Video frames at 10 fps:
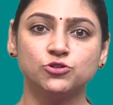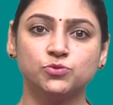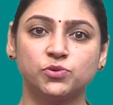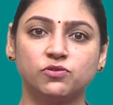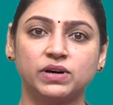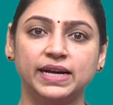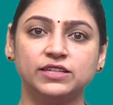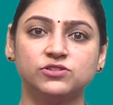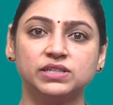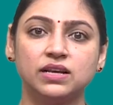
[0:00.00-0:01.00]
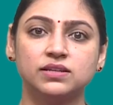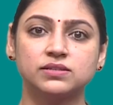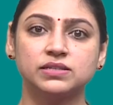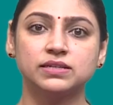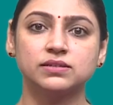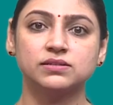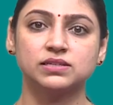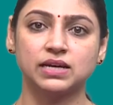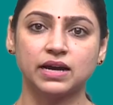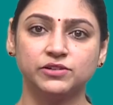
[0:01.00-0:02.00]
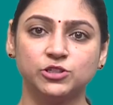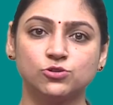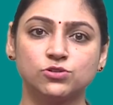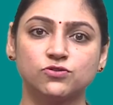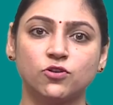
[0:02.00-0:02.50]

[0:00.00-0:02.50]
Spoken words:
to provide realistic scenarios